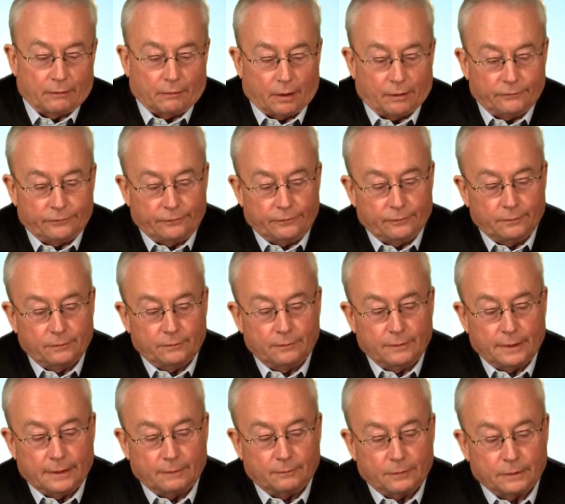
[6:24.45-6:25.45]
of
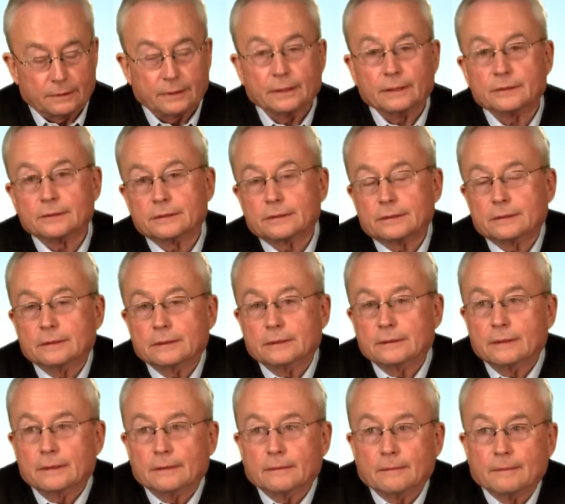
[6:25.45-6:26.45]
with these
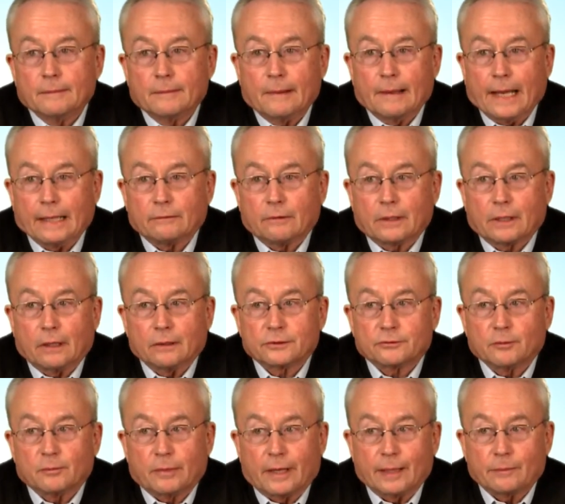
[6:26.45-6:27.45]

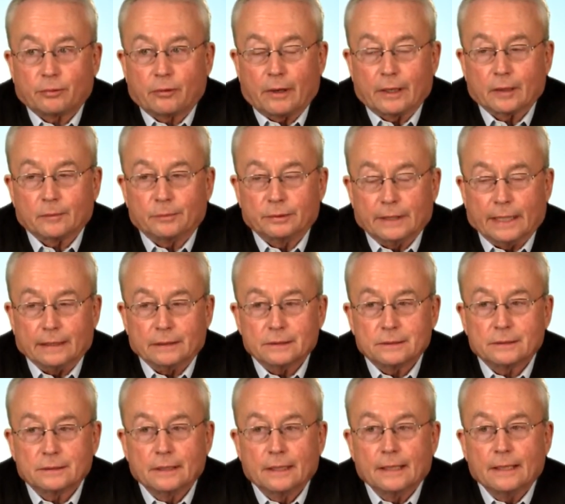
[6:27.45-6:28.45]
agricultural byproduct
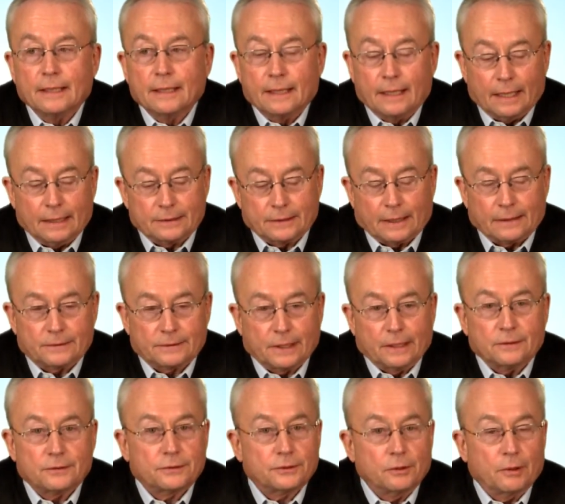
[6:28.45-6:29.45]
blends is that
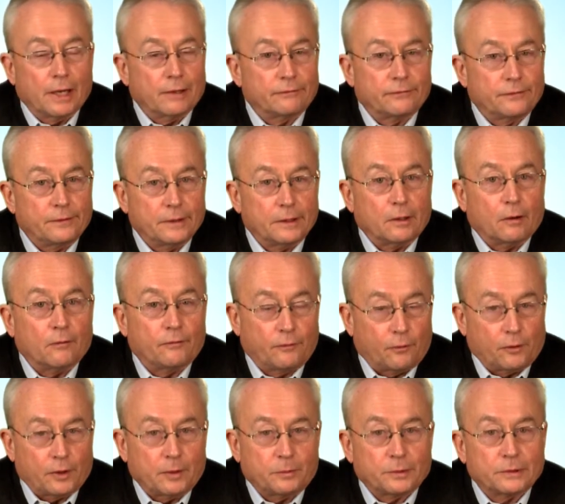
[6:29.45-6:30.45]
since you have
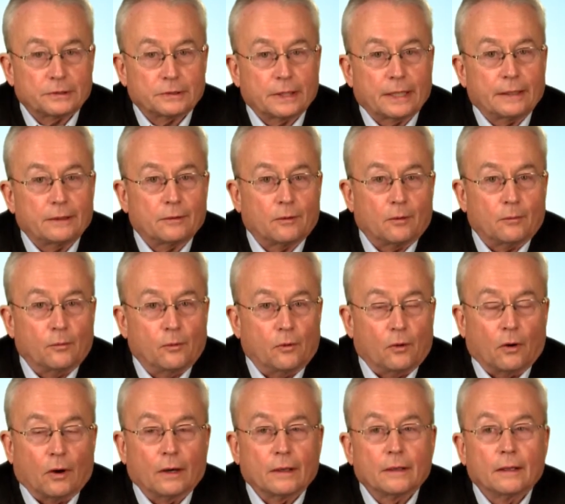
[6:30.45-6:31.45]
40% or
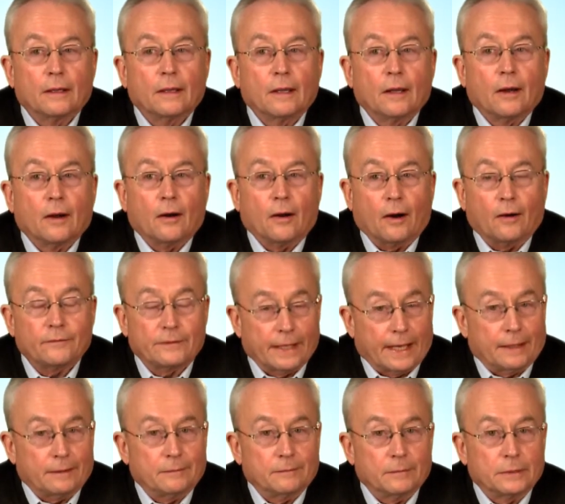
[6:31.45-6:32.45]
more of
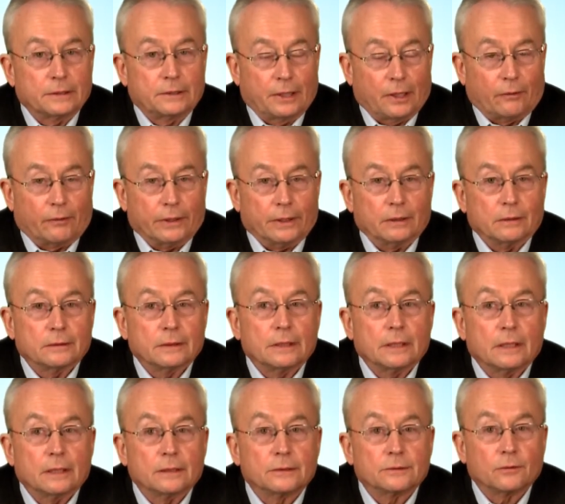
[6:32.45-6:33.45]
that material
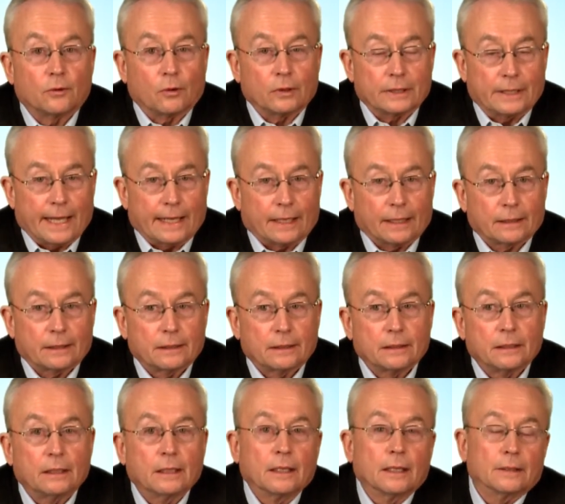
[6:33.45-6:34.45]
is organic,
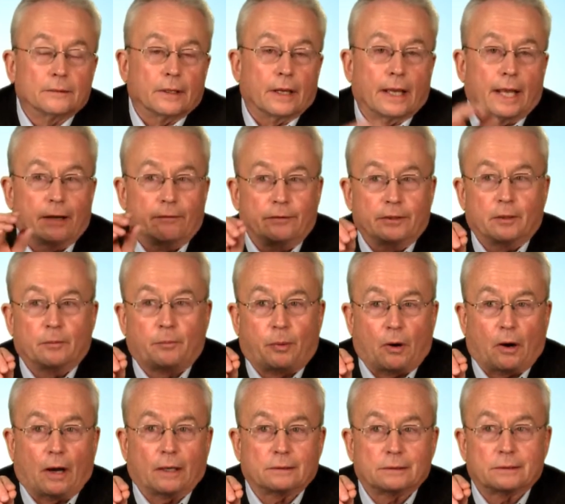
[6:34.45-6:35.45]
the heavier
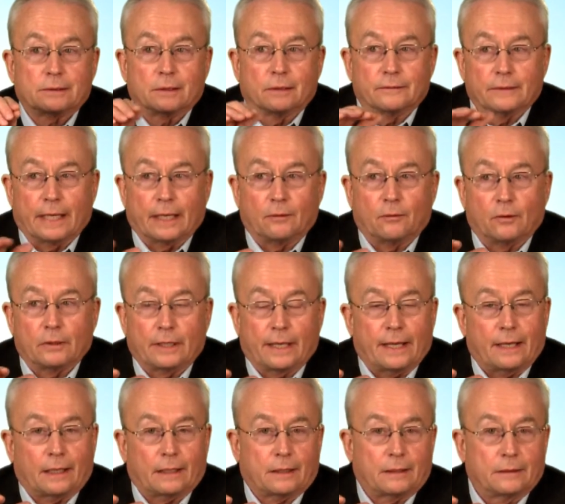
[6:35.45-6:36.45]
parts of that
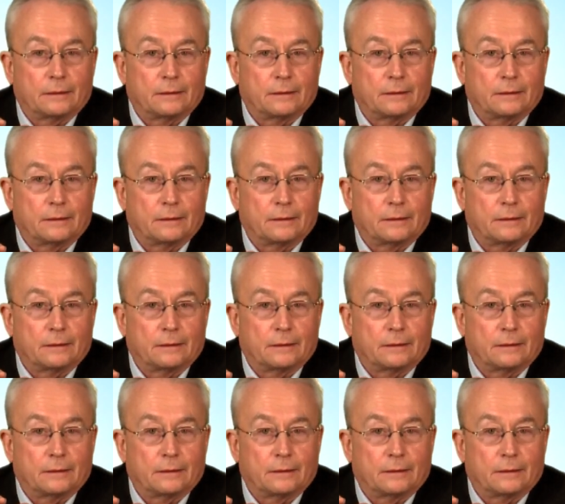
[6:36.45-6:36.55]
organic